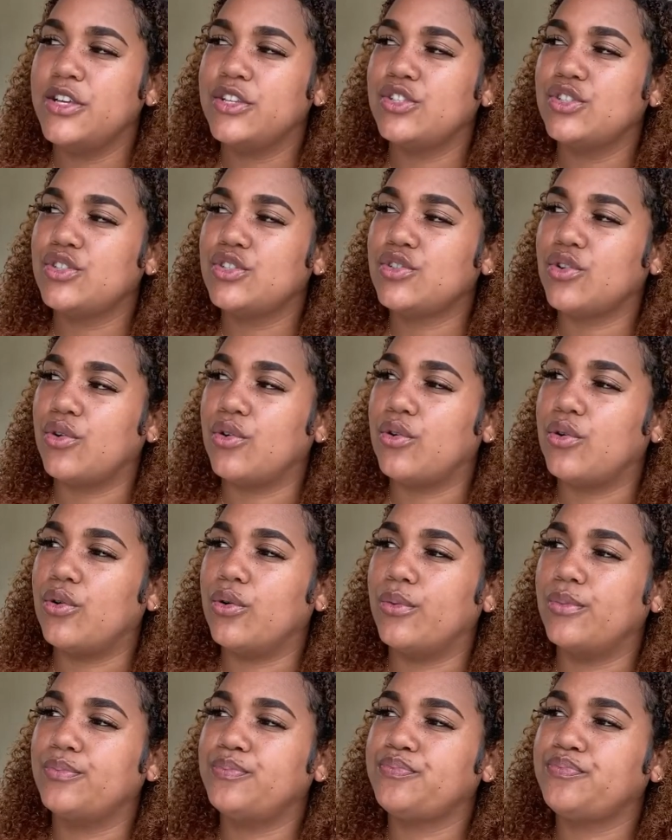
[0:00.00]

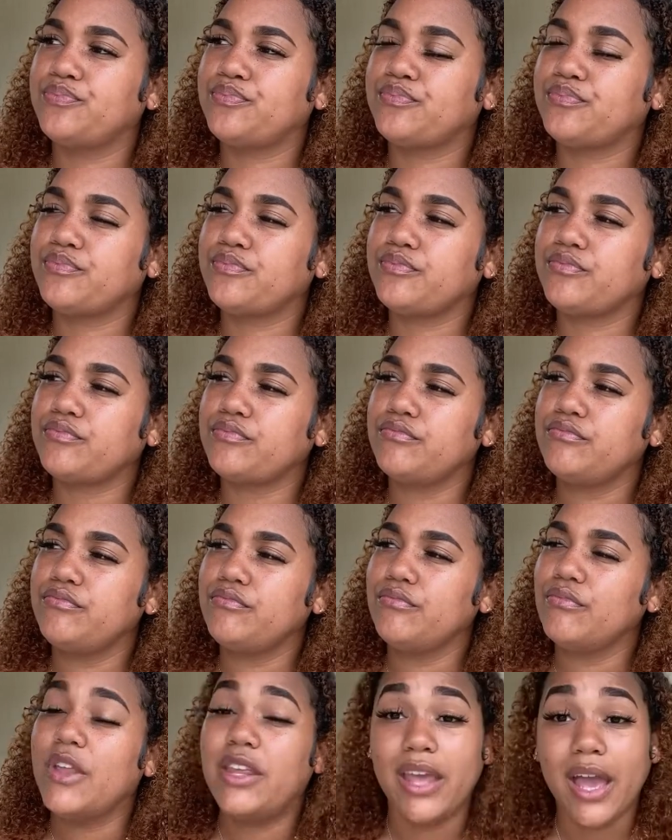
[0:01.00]
So
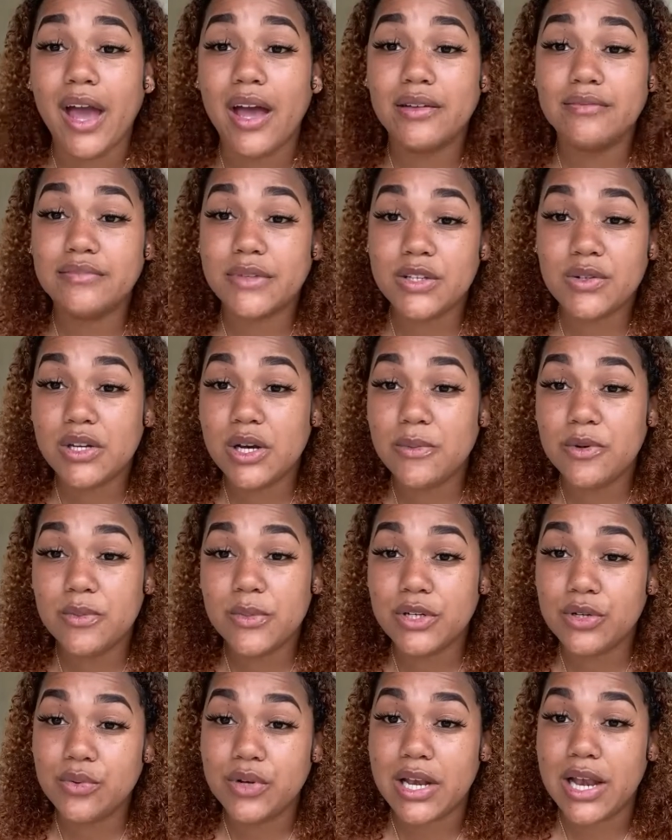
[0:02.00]
yeah, that's what I'm gonna
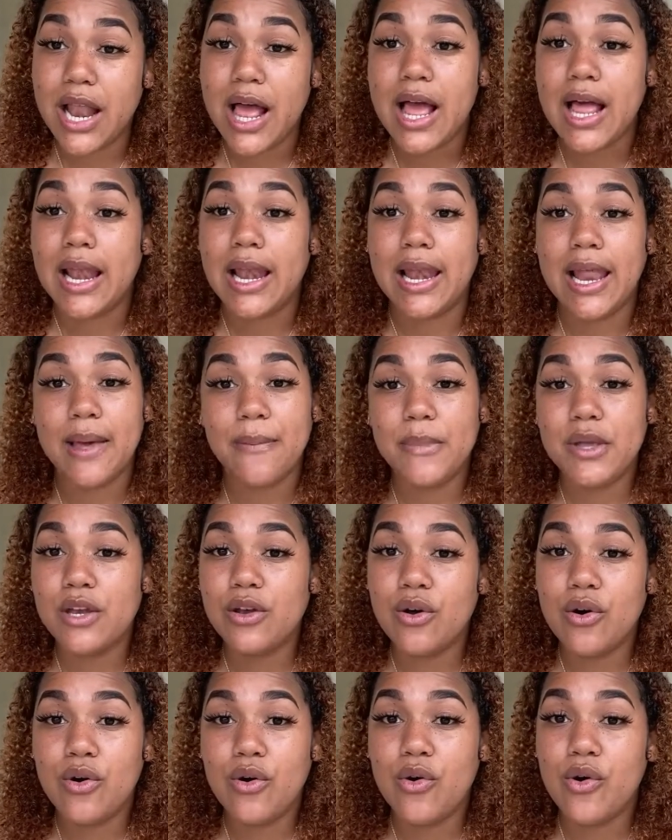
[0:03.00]
be doing. Let me
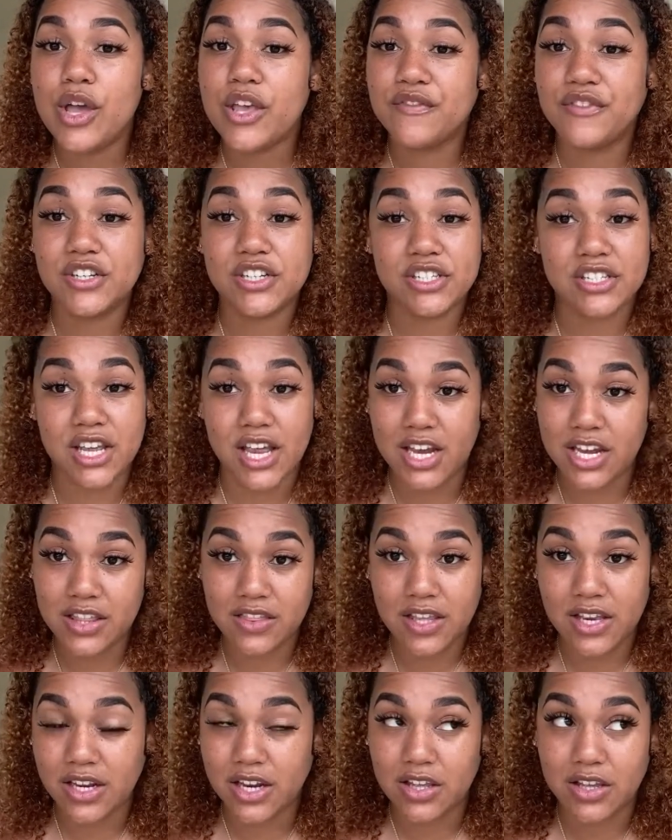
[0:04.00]
know if there's
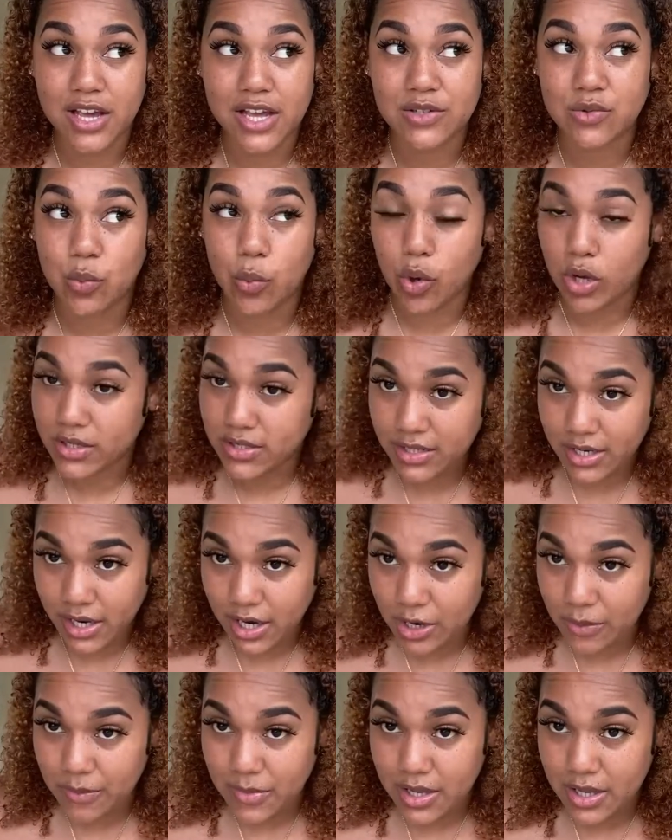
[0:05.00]
anything that you guys want to
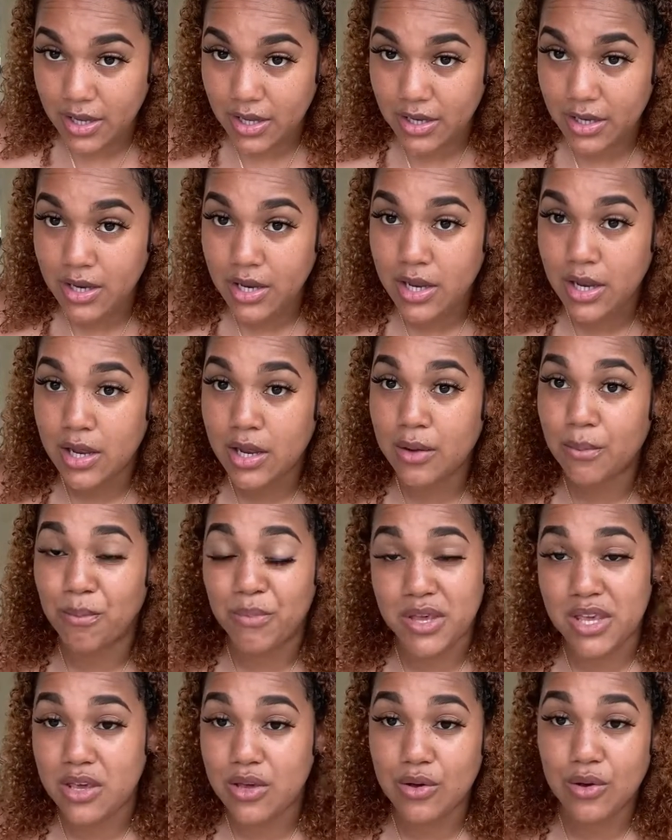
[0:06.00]
hear me
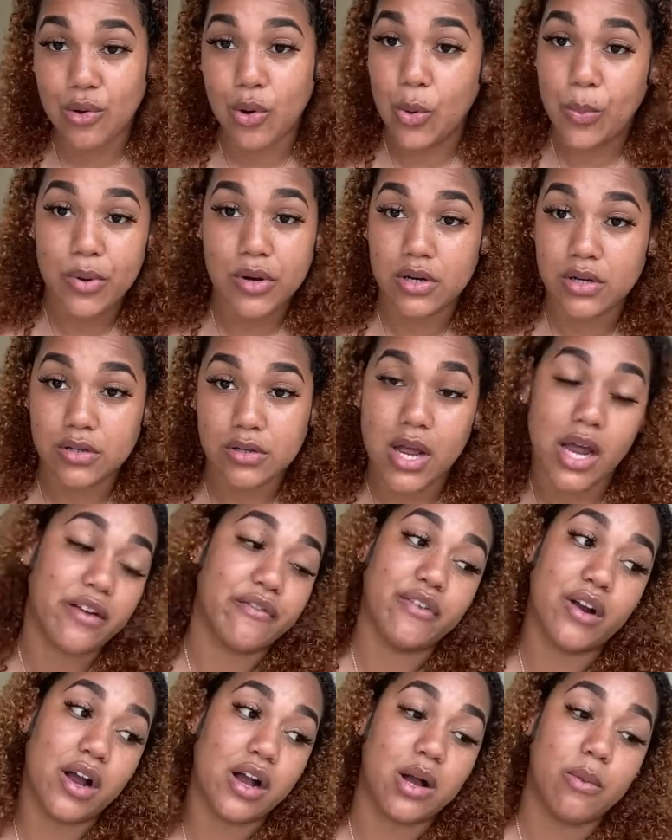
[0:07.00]
be open
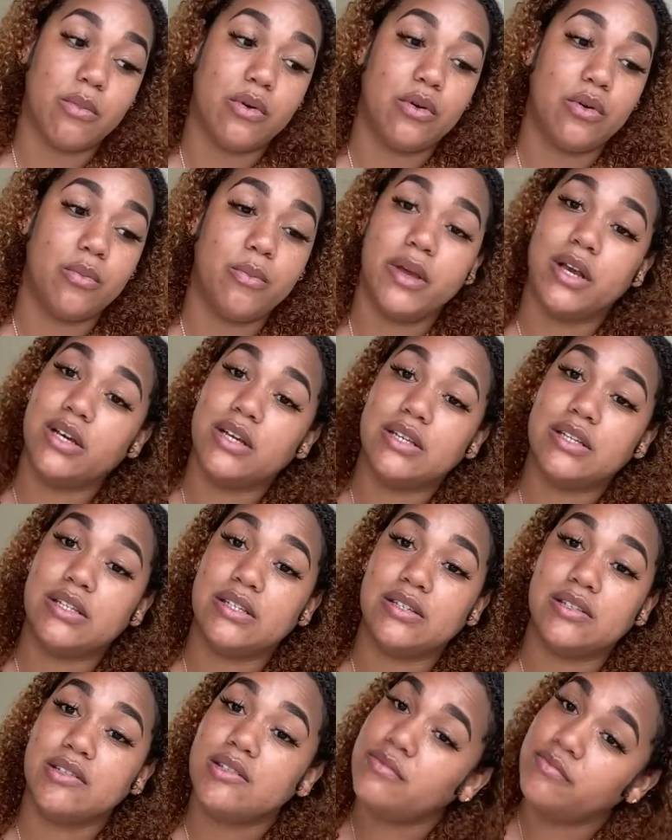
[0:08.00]
and frank about,
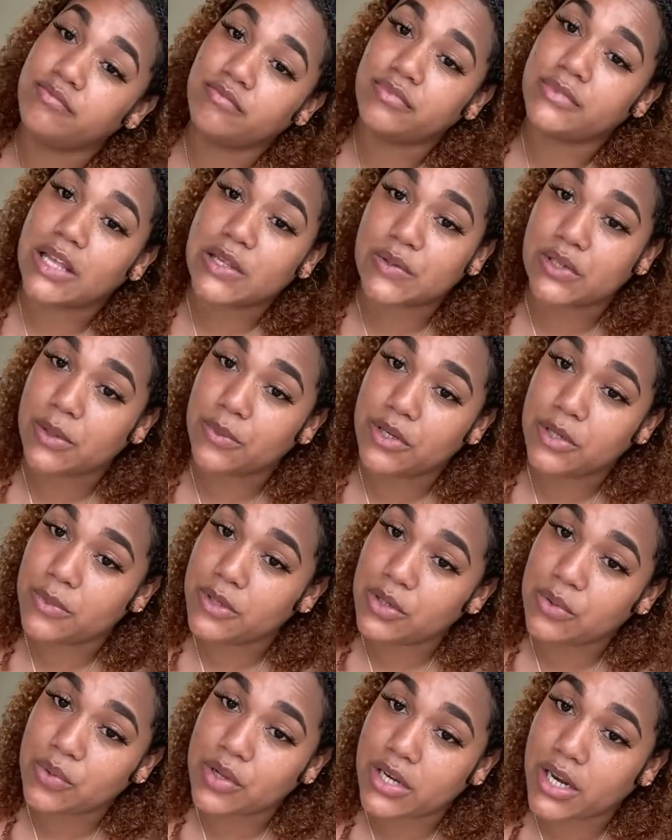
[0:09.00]
because that's what I'm gonna
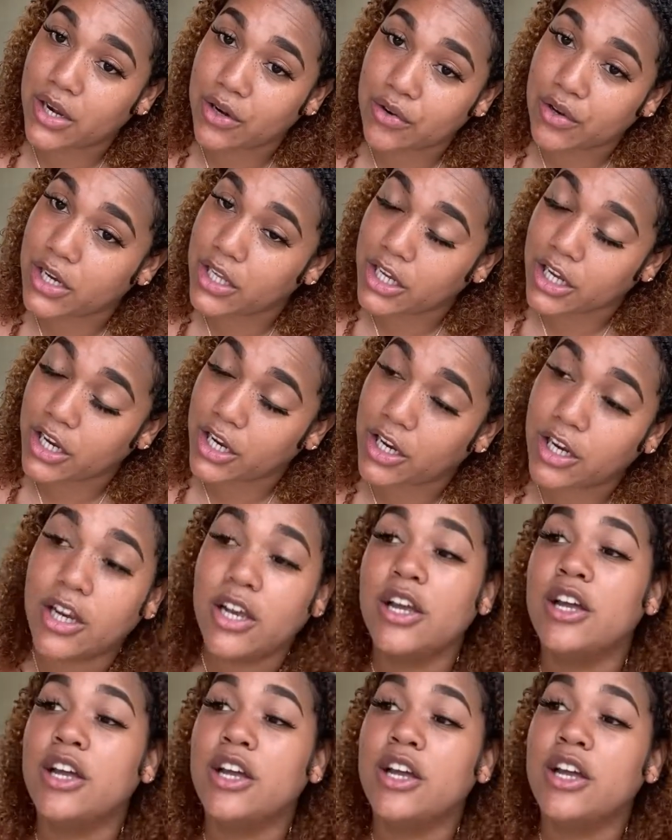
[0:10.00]
be doing. I don't really care.